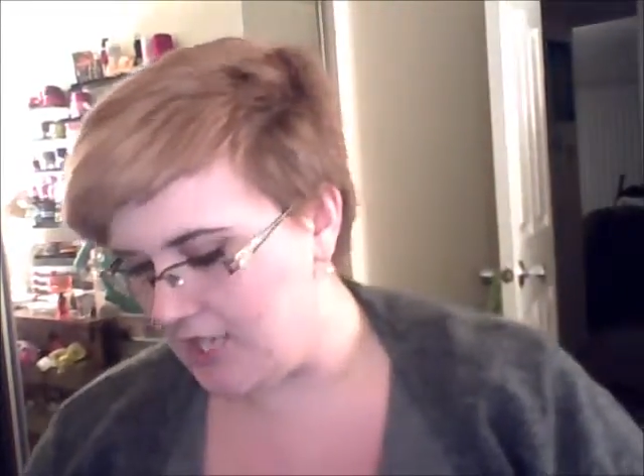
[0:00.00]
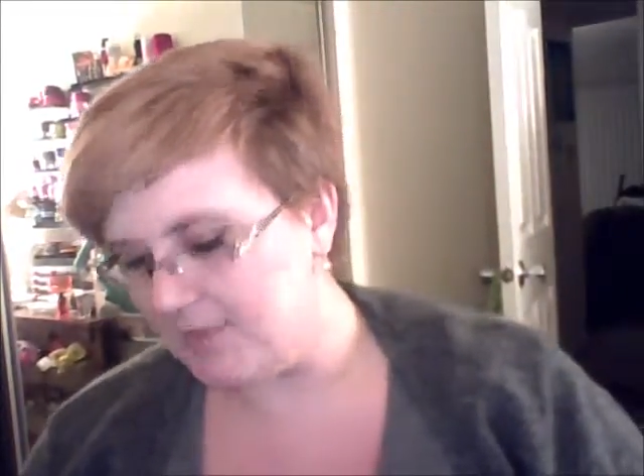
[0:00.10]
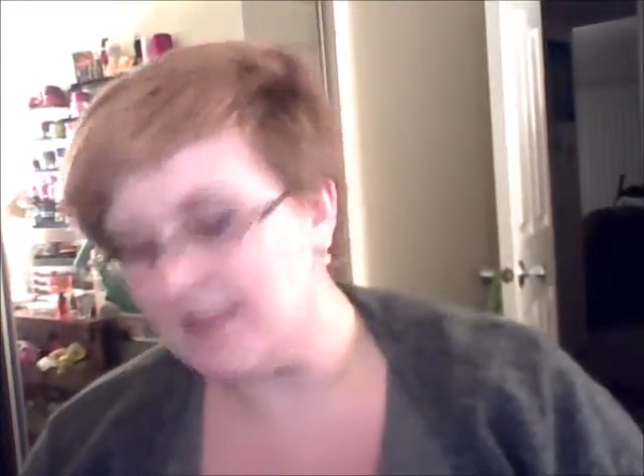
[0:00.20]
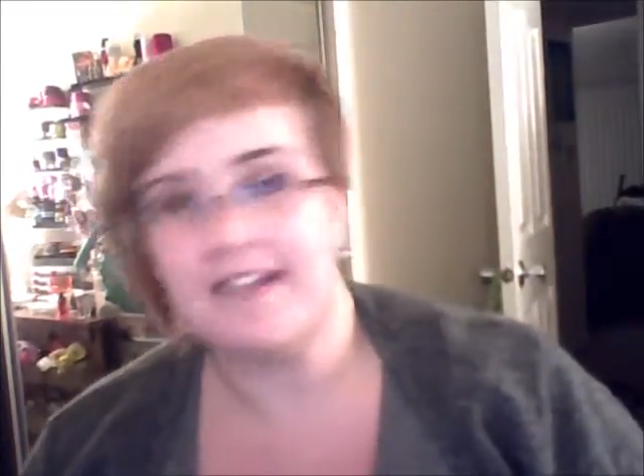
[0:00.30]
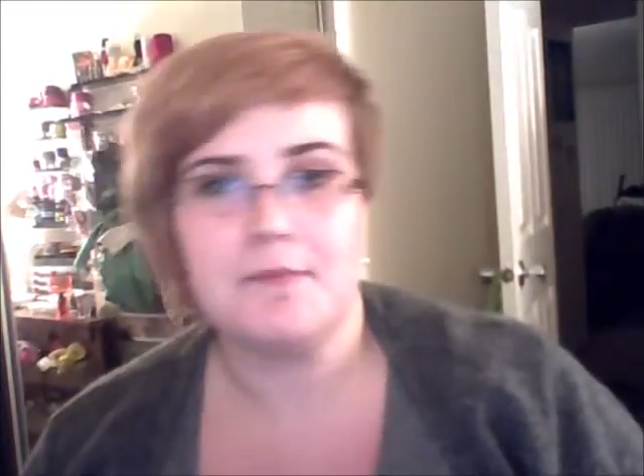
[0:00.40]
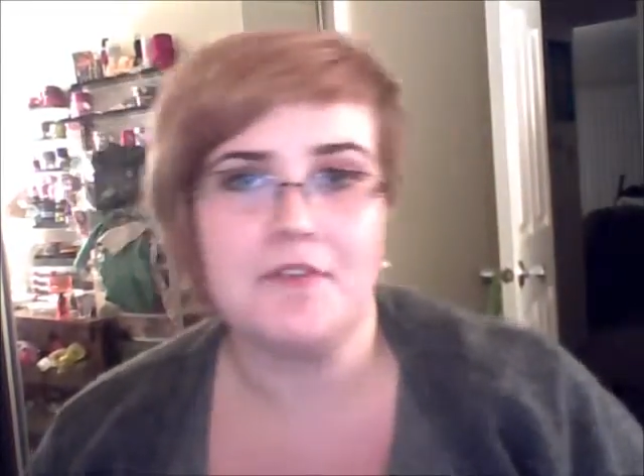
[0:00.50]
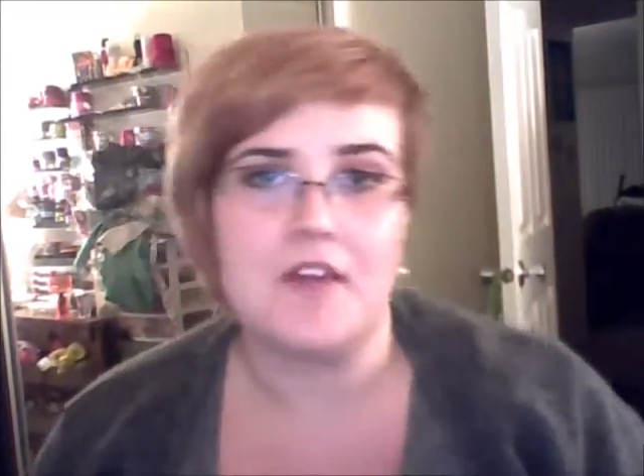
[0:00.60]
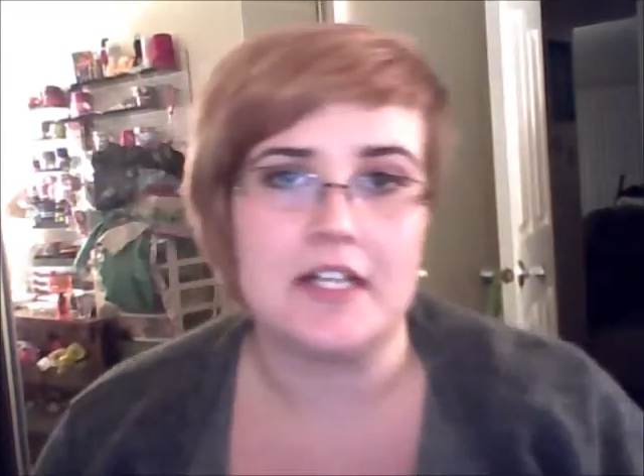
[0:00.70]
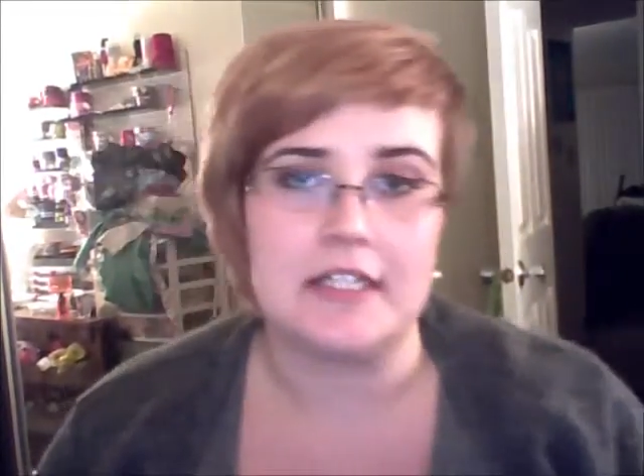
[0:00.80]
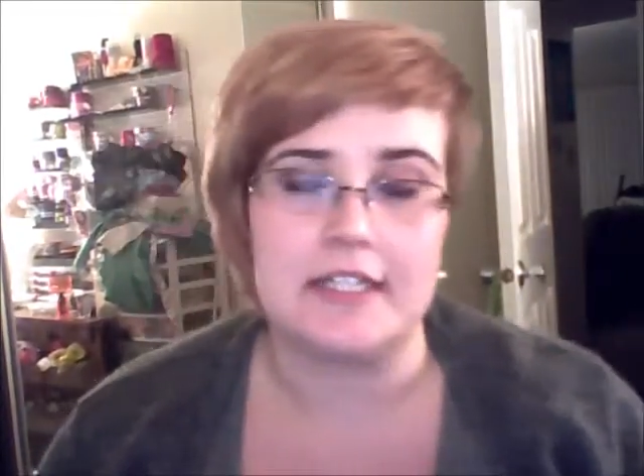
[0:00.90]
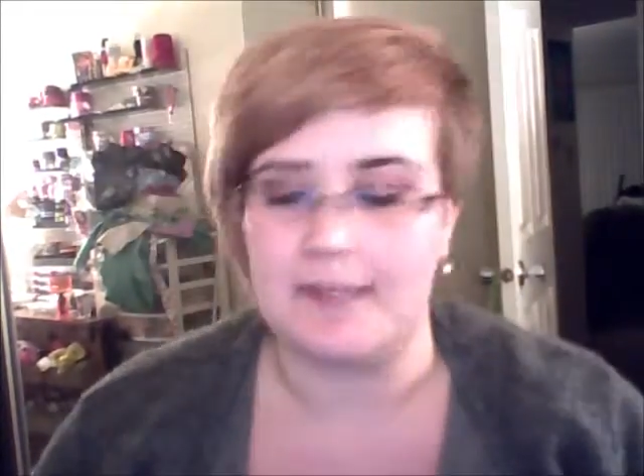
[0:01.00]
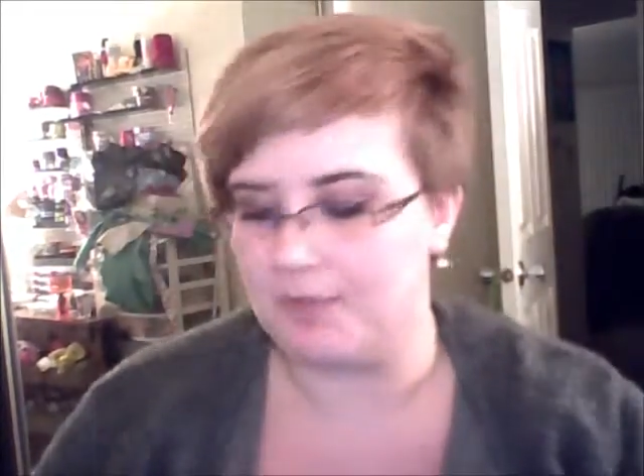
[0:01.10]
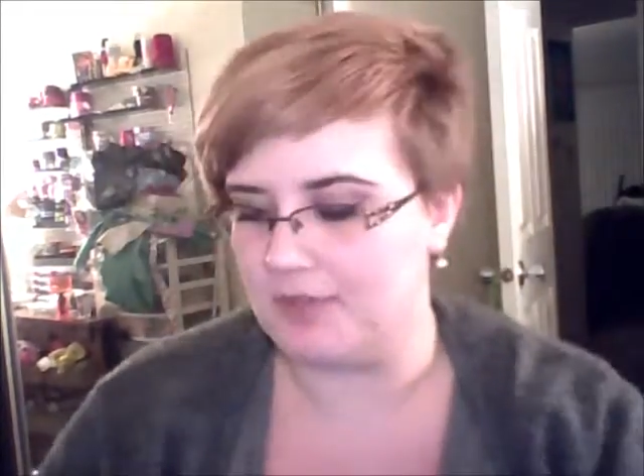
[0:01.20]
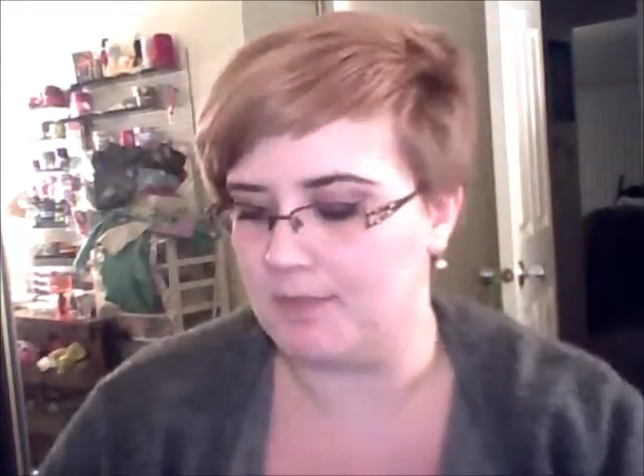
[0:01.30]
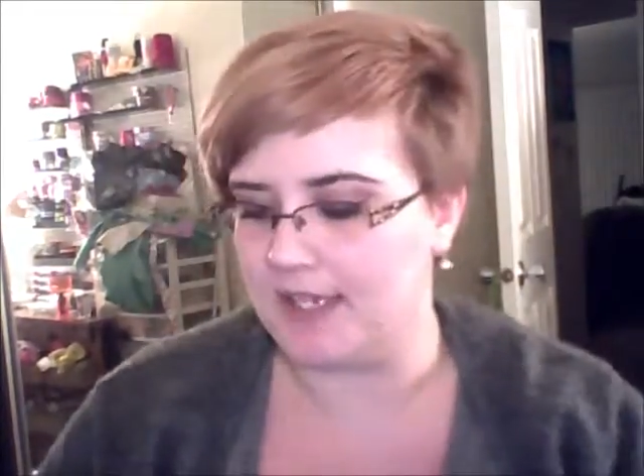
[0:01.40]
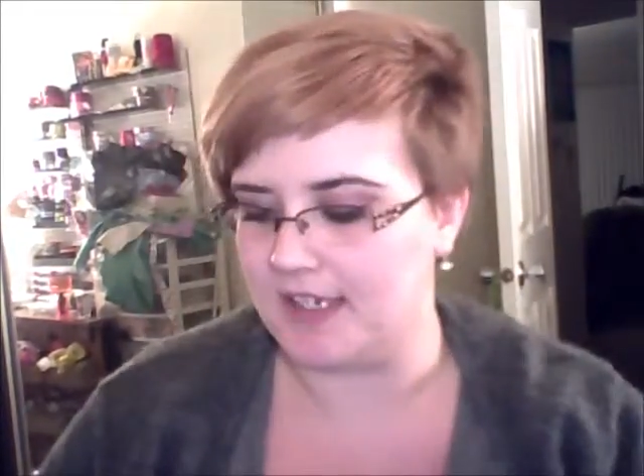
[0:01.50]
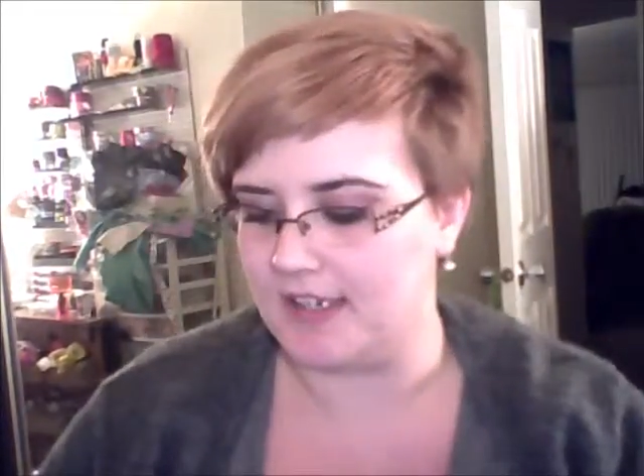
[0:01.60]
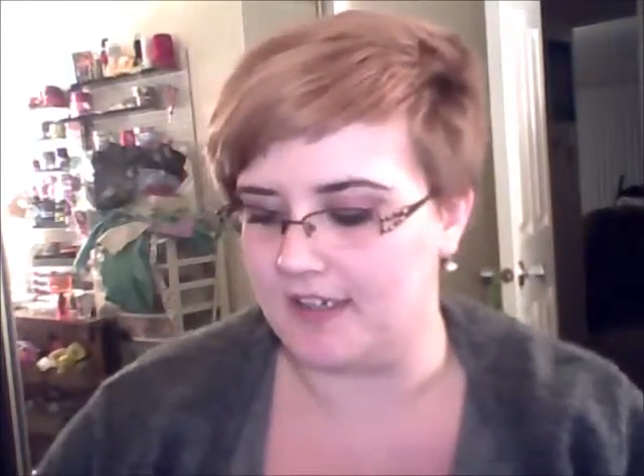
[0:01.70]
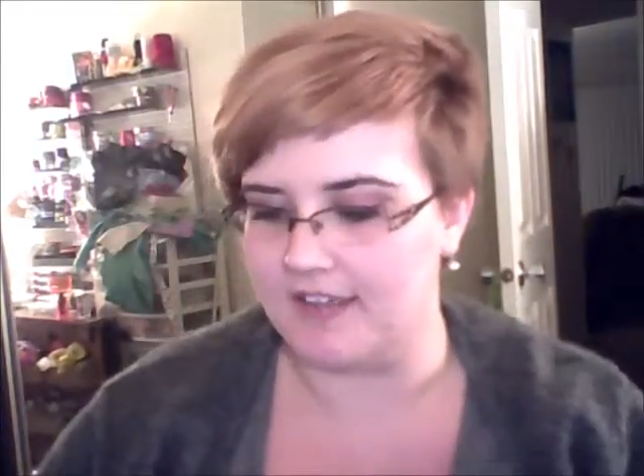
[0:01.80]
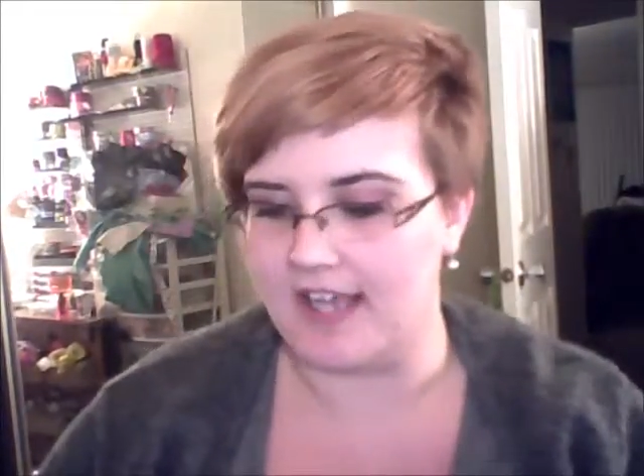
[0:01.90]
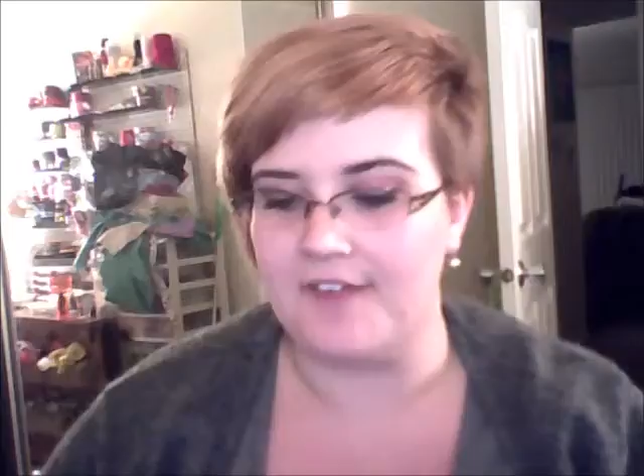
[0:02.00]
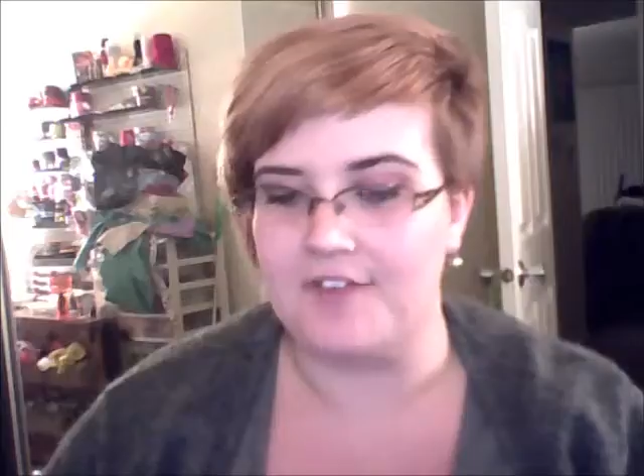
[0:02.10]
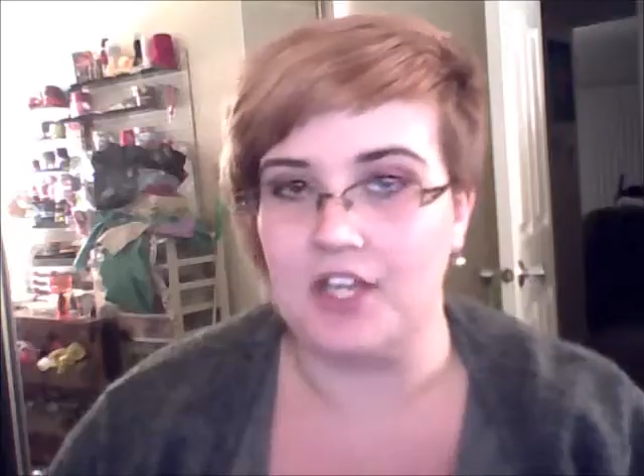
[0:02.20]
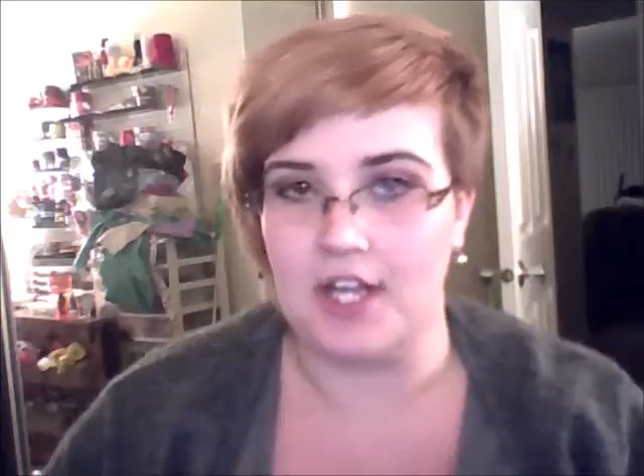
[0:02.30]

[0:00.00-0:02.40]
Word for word: Um, let's move on to lip, because